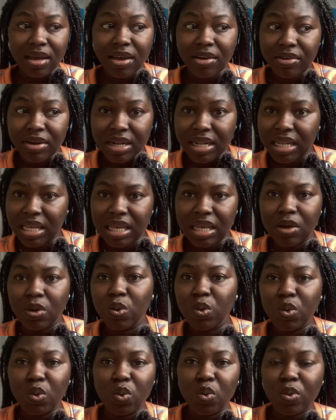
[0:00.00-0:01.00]
currently
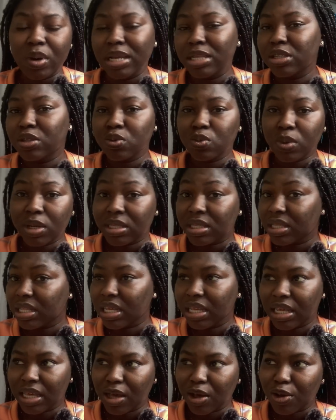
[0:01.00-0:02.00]
who went to Wesley
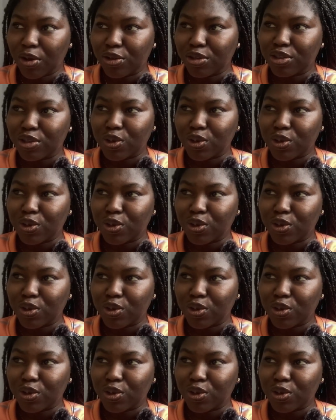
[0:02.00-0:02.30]
Girls,